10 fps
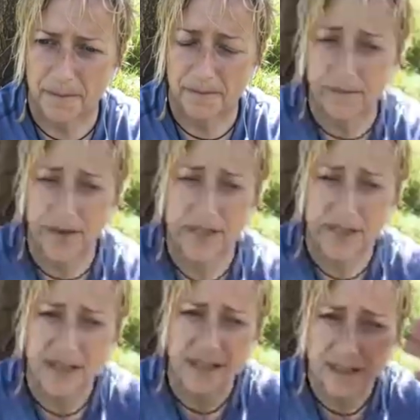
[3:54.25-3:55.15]

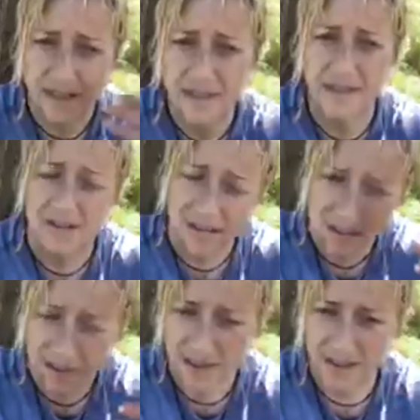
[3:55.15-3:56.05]
fighting it,
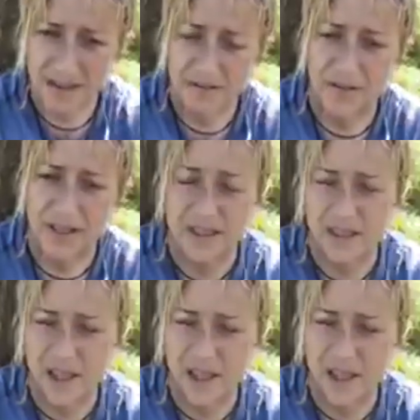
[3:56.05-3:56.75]
fighting